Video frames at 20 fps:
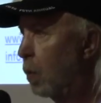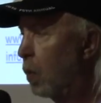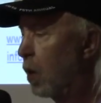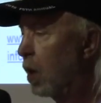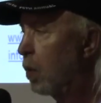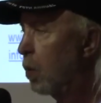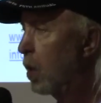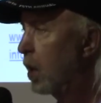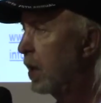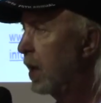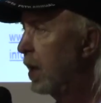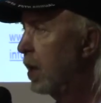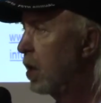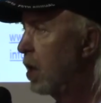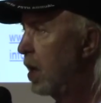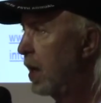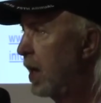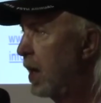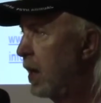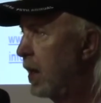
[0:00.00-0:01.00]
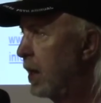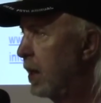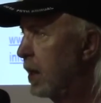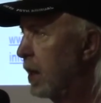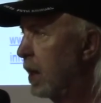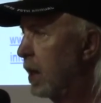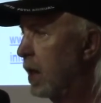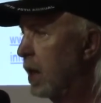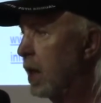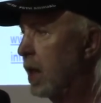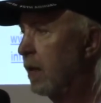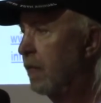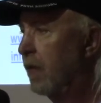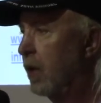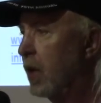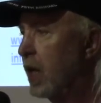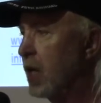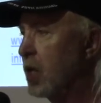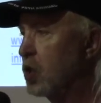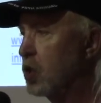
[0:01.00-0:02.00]
We're working on a
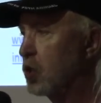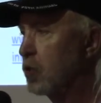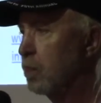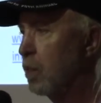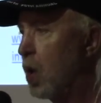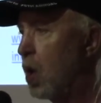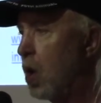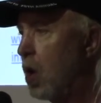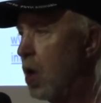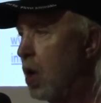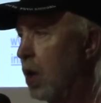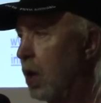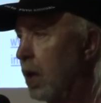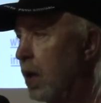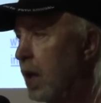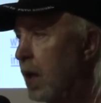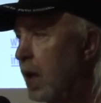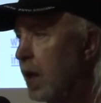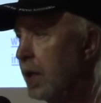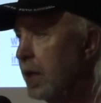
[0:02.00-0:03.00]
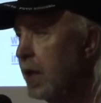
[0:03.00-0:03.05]
very small